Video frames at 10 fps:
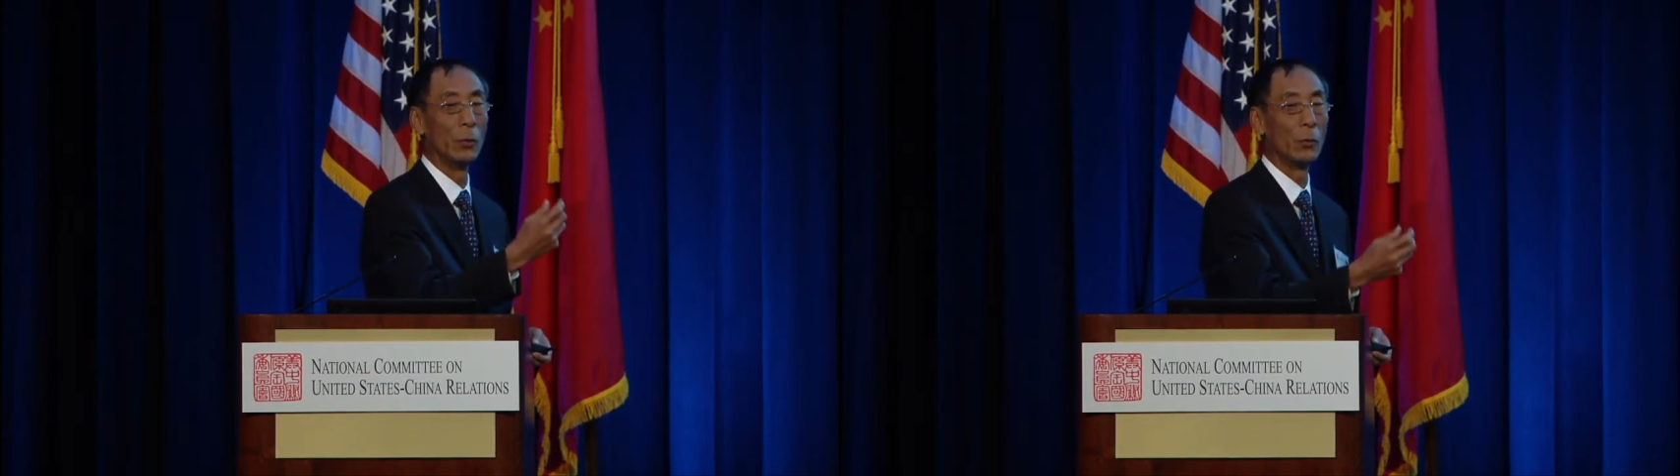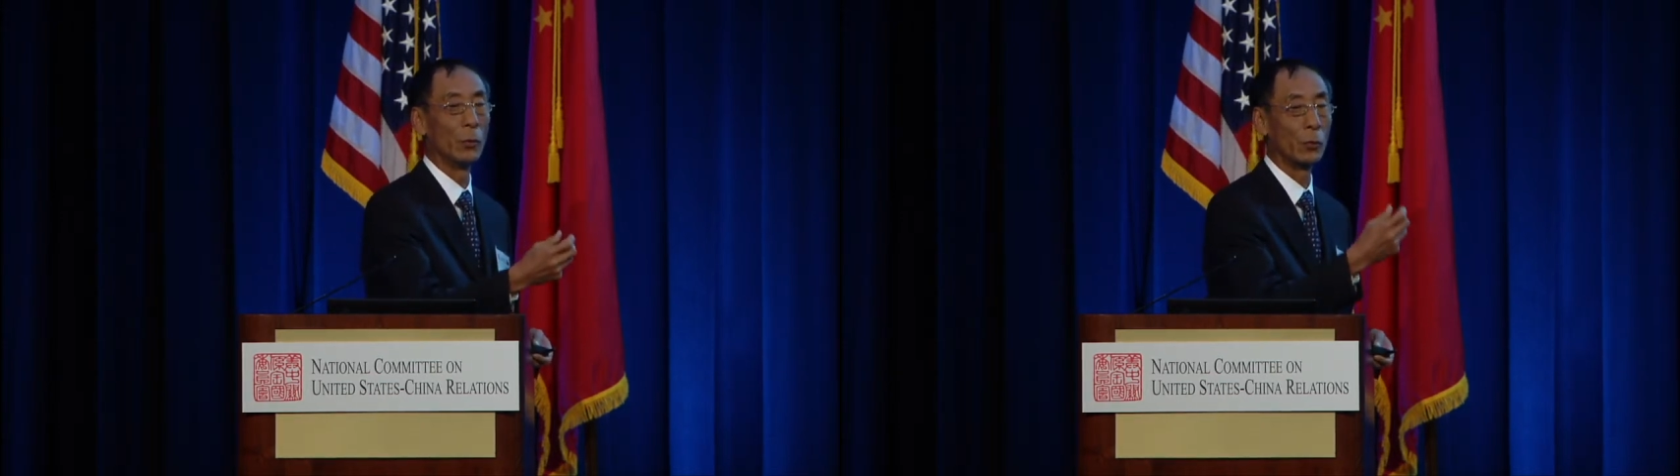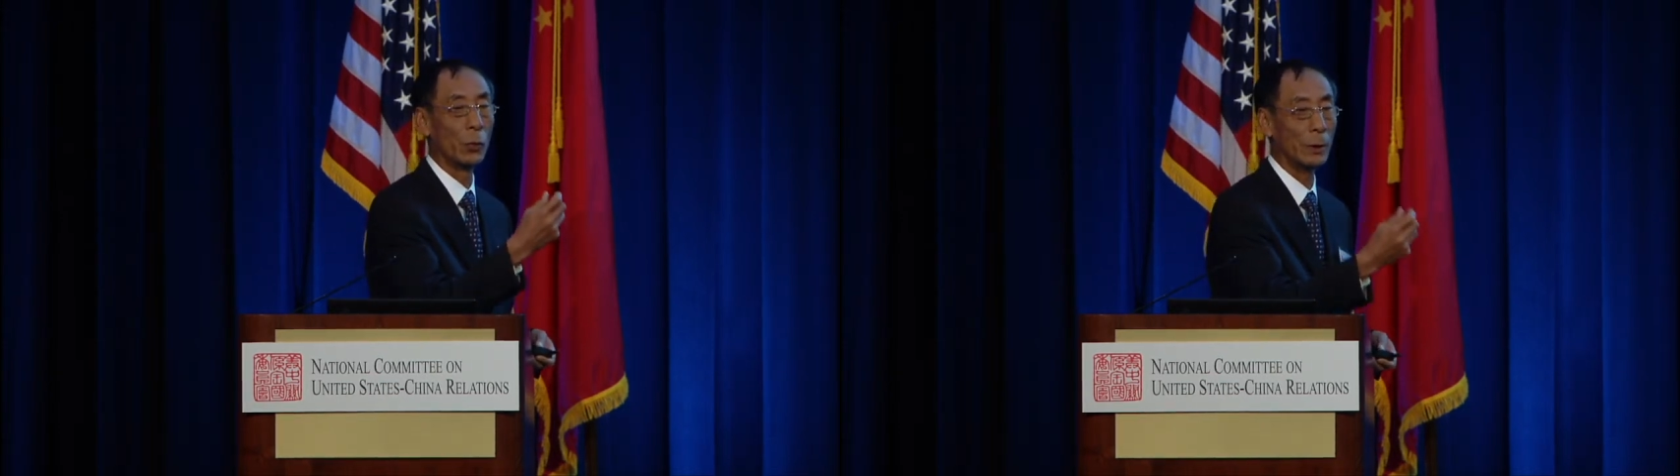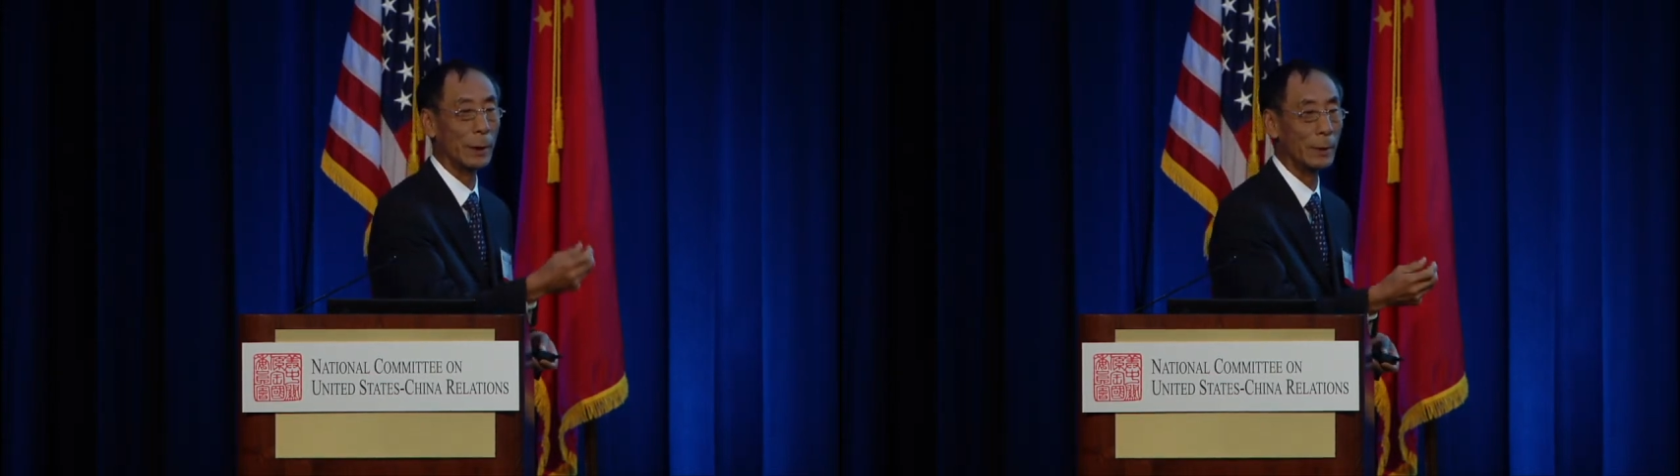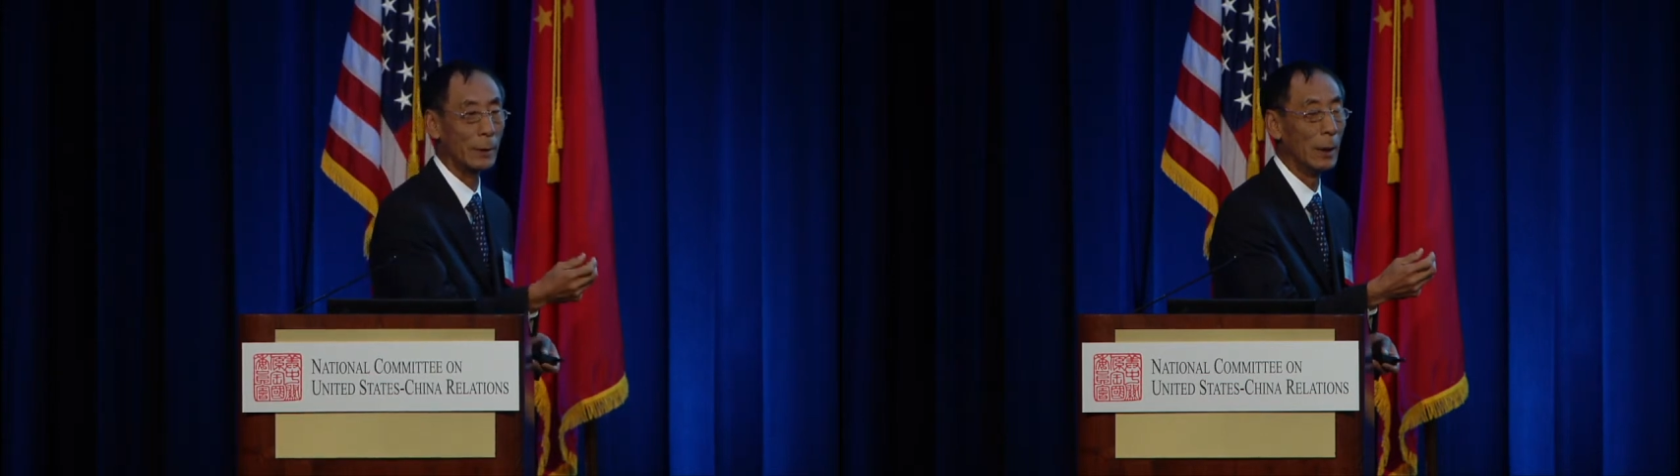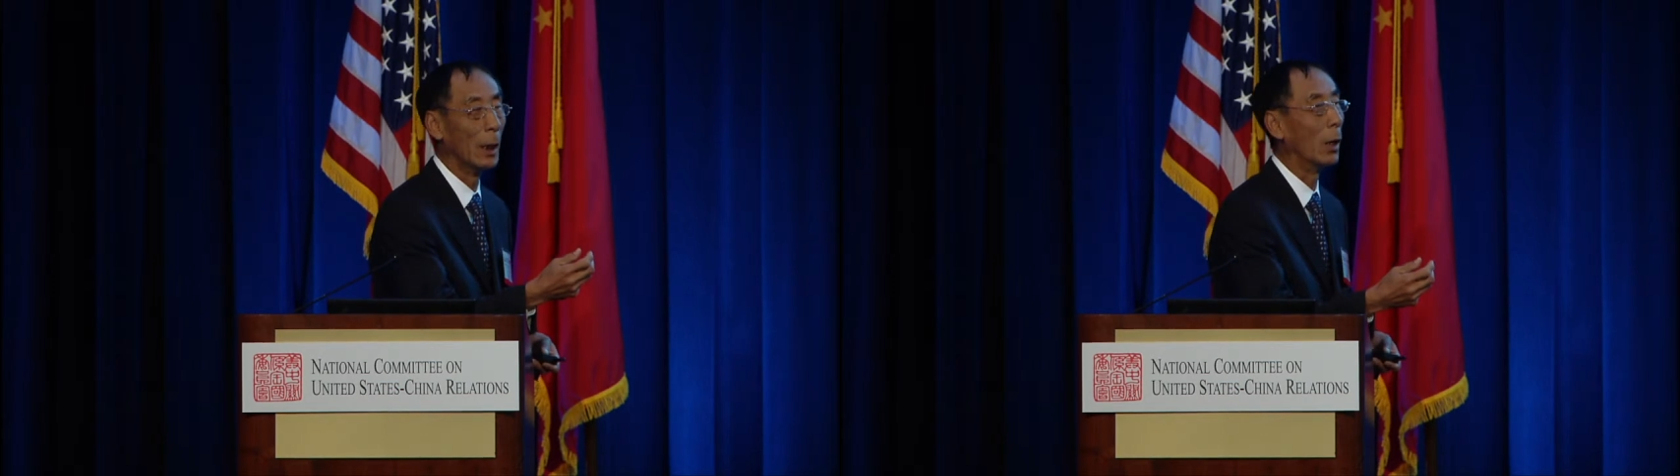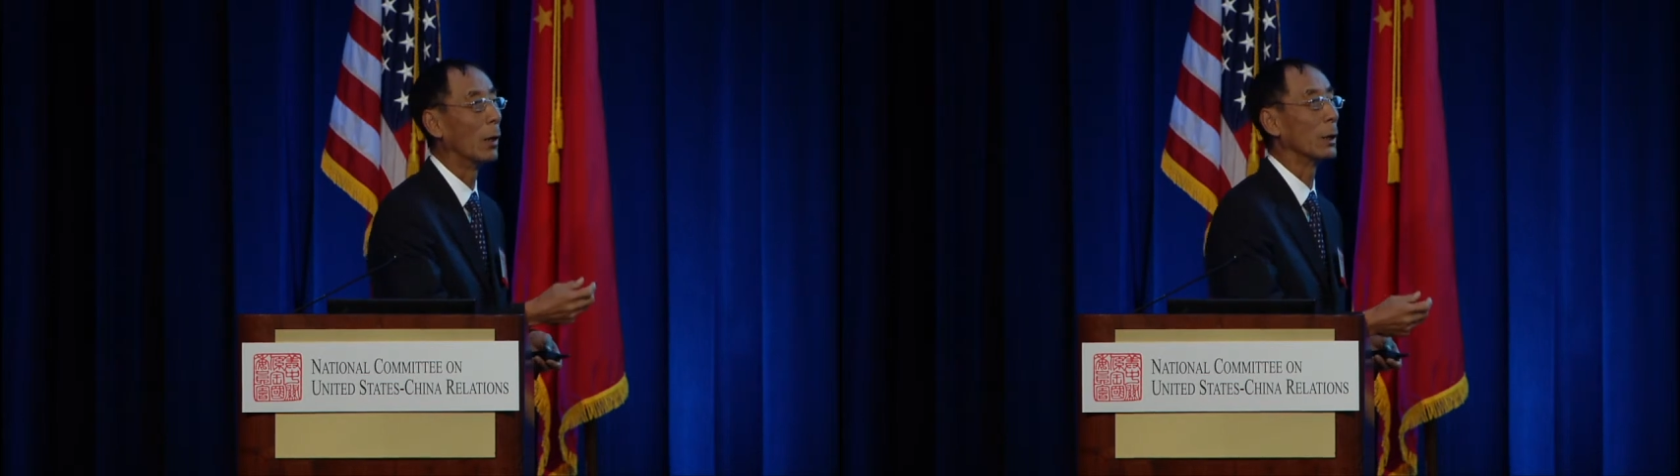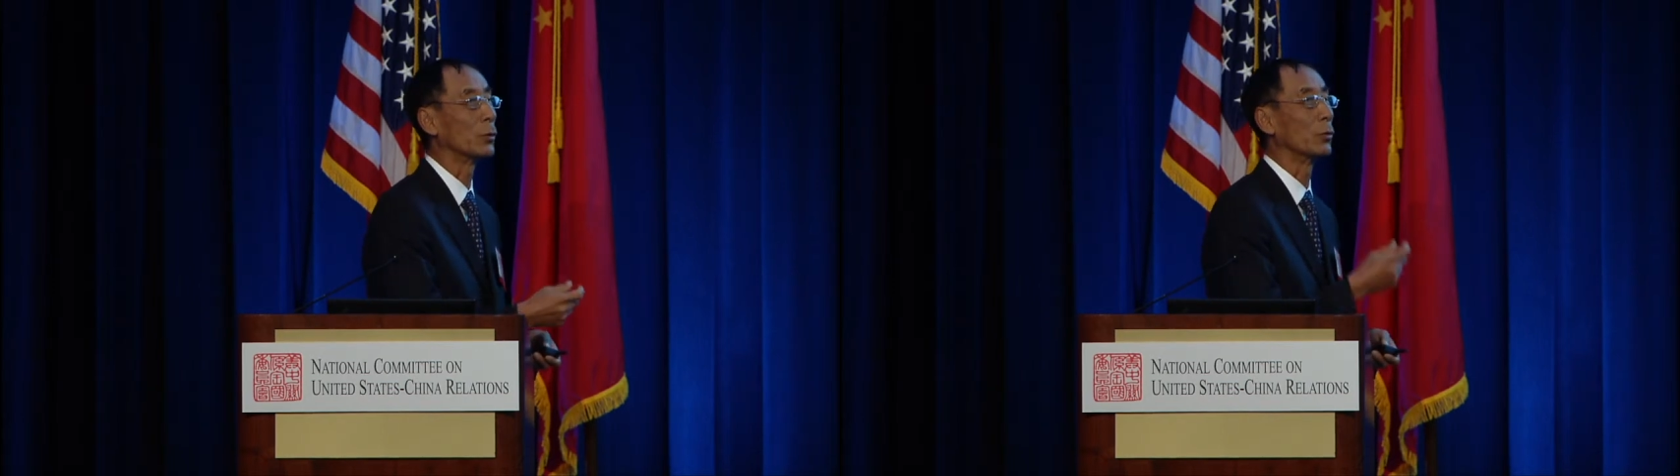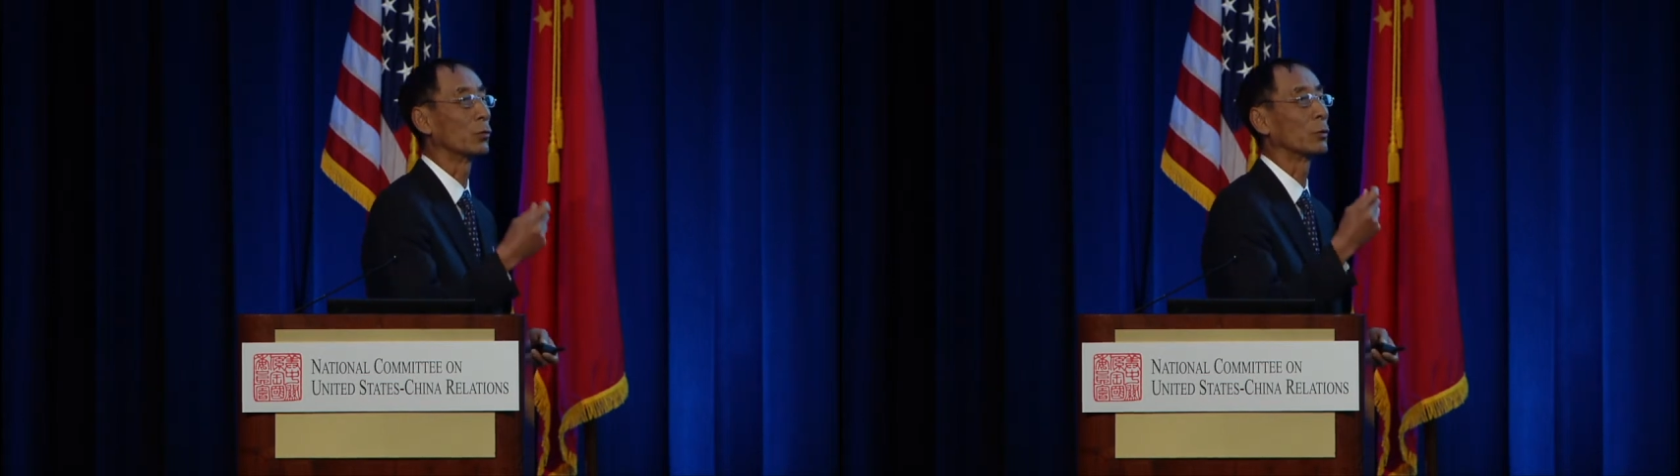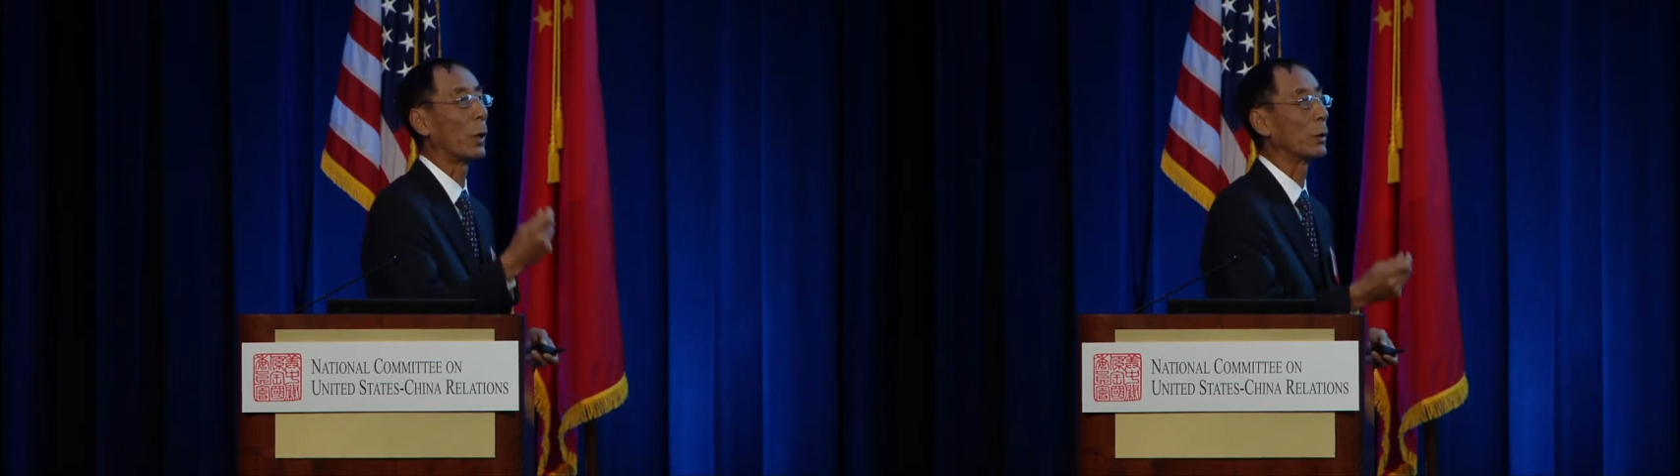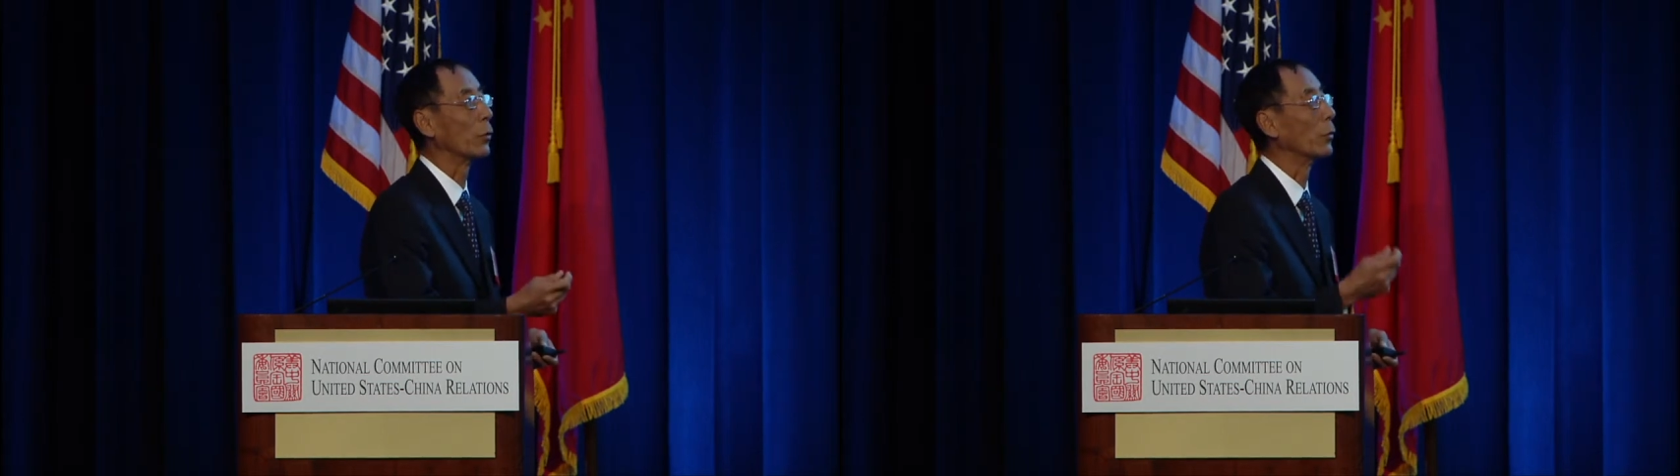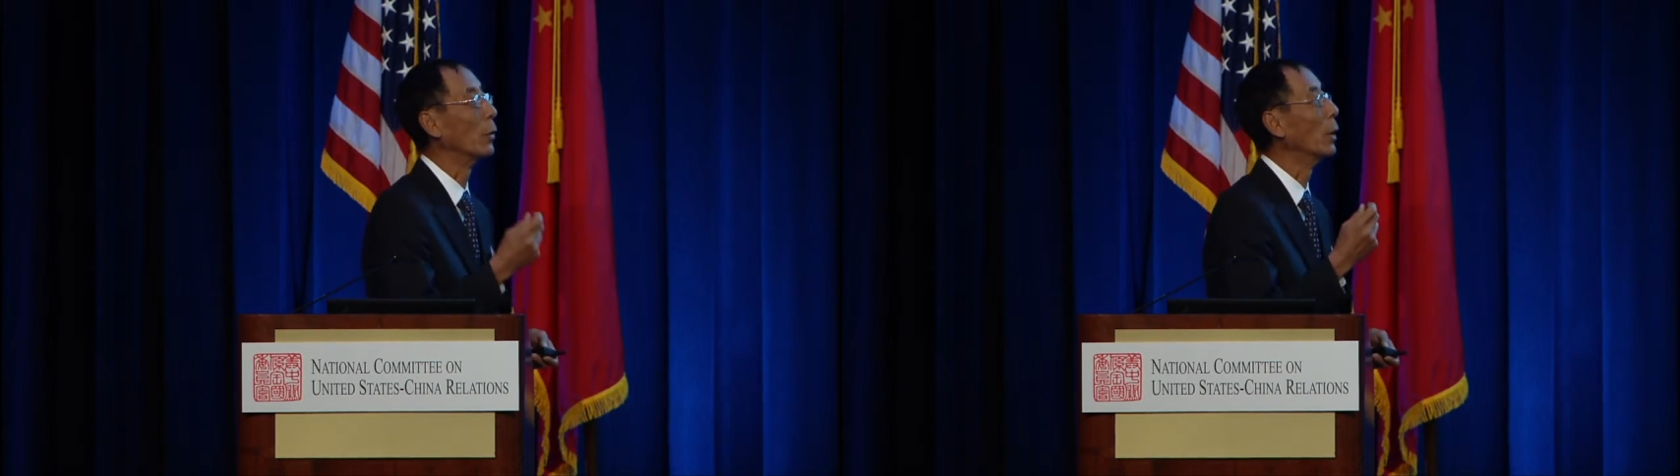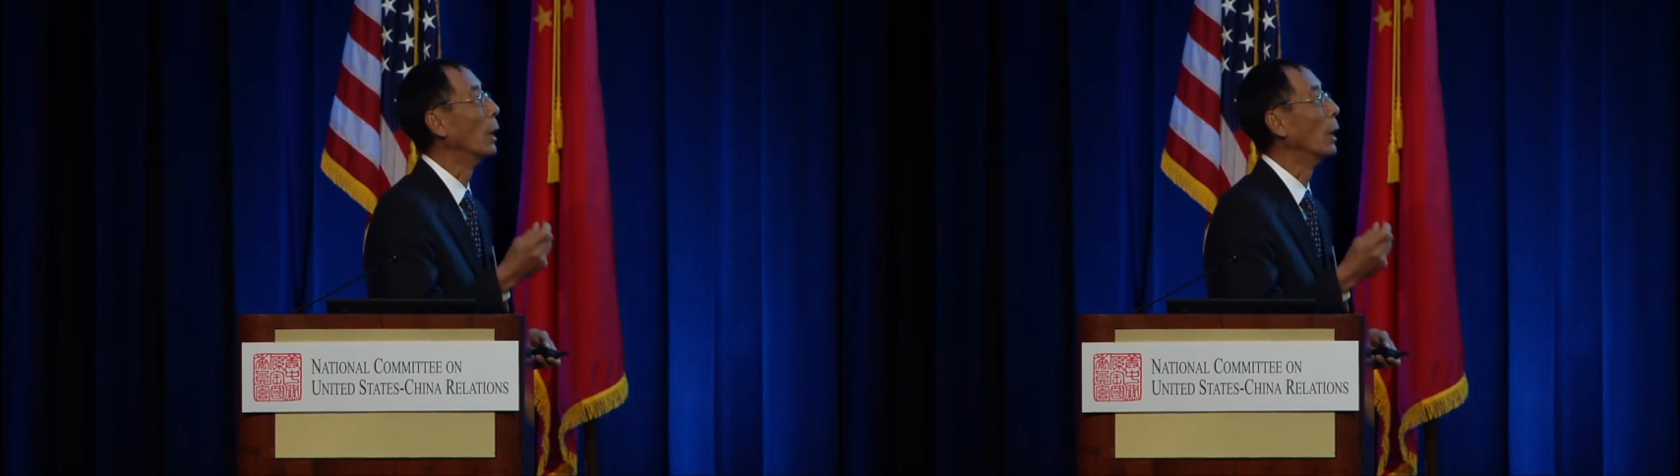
resources or to try to